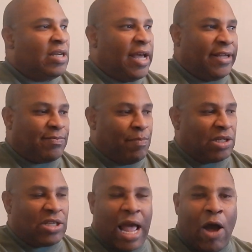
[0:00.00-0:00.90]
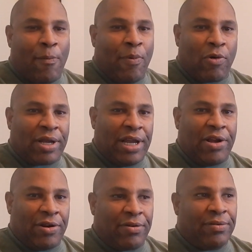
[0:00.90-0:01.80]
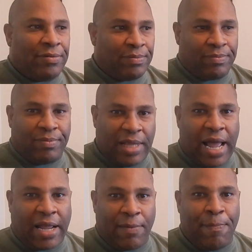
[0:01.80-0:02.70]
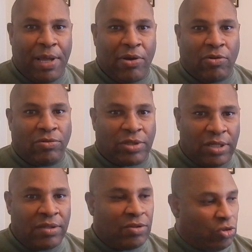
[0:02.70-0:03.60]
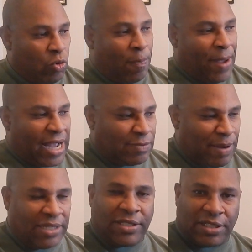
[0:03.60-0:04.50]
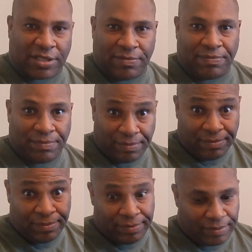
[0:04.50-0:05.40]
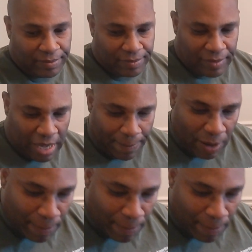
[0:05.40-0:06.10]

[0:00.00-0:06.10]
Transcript: as much outboard gear that I can build through a patch bay system, and build